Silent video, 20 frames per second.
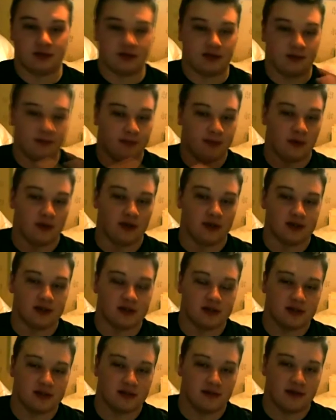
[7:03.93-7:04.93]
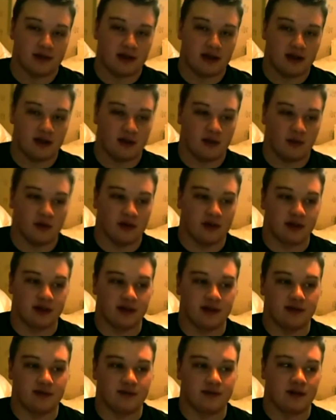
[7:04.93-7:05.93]
the buildings and stuff like that I want
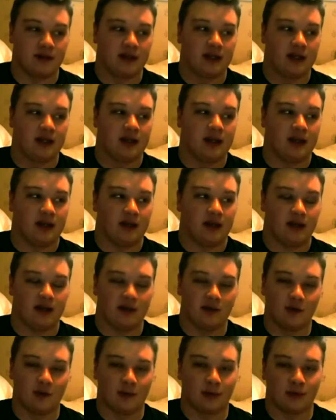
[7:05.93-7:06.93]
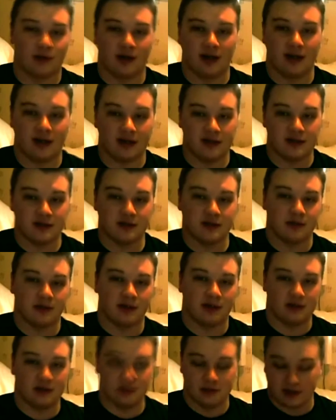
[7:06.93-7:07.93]
to kind of incorporate into
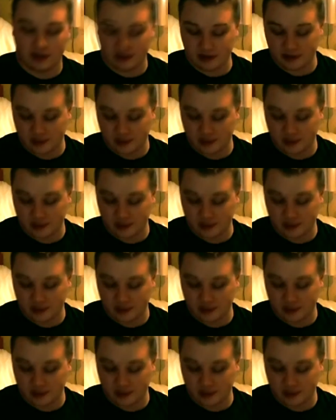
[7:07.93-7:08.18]
it as well.